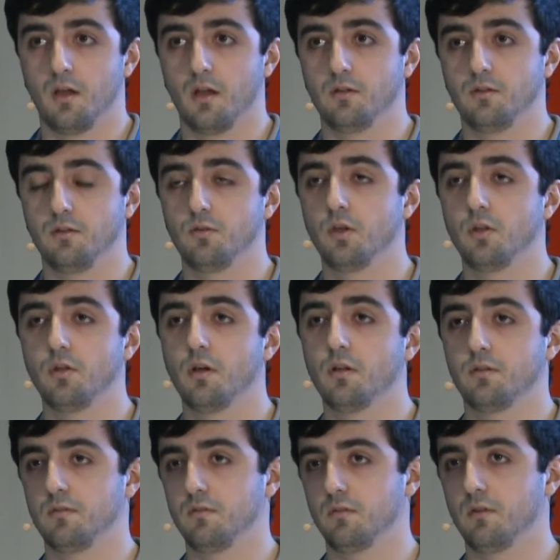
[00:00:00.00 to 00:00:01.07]
and you
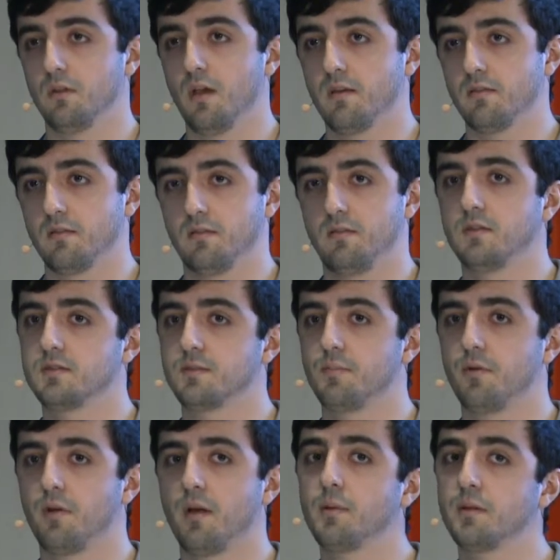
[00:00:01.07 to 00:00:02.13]
cannot gather this
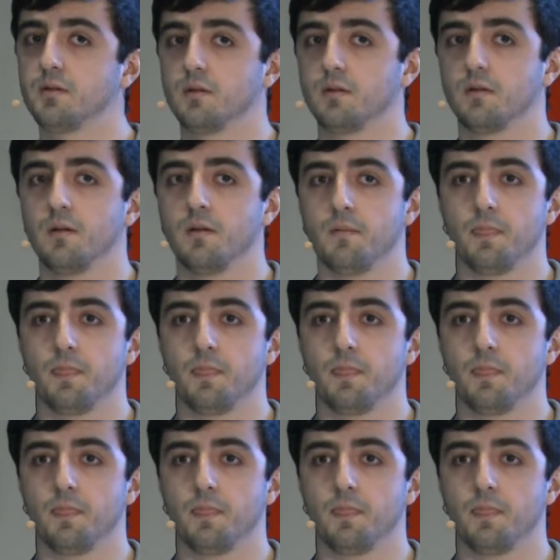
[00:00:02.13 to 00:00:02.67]
parameter